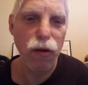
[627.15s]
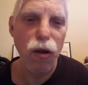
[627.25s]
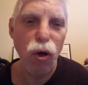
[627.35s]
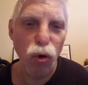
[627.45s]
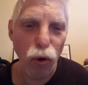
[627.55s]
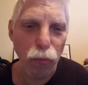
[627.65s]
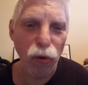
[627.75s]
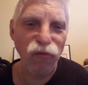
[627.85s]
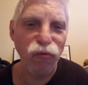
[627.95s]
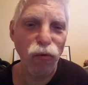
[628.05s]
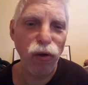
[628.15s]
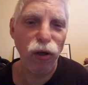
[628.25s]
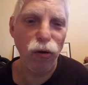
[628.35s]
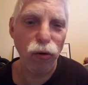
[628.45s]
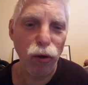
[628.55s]
Your
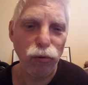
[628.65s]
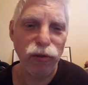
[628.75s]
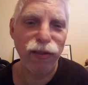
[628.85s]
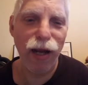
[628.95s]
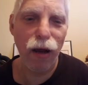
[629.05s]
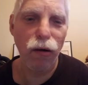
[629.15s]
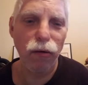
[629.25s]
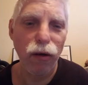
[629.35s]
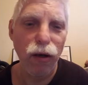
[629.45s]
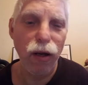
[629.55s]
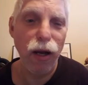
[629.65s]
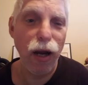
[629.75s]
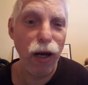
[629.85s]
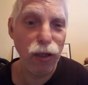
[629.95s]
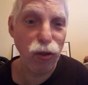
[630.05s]
portfolio goes down, and
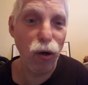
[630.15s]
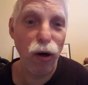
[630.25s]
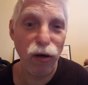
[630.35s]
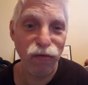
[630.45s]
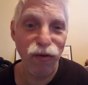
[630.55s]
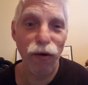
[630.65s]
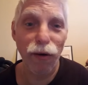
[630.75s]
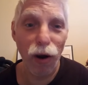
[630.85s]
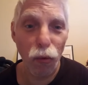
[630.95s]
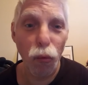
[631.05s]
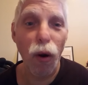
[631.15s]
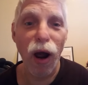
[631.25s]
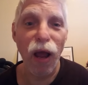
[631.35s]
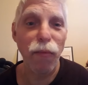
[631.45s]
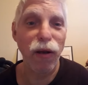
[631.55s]
it's hard to figure out
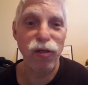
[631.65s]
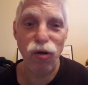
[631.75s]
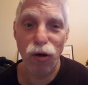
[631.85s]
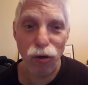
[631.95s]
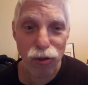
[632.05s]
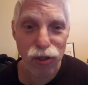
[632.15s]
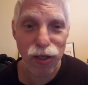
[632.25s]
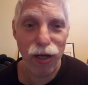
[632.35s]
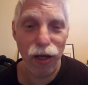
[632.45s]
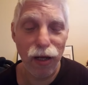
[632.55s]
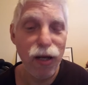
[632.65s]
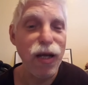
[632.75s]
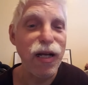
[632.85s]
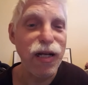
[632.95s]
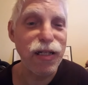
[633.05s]
why, because all you're seeing
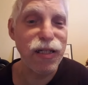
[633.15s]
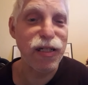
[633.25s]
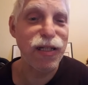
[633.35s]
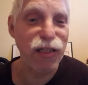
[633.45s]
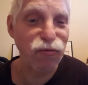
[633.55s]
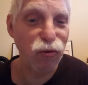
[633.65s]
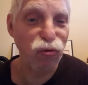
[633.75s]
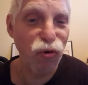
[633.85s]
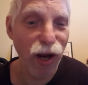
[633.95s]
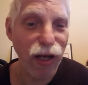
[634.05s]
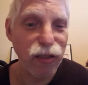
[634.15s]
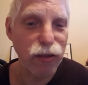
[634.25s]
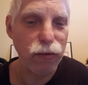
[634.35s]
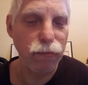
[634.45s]
is successful trades.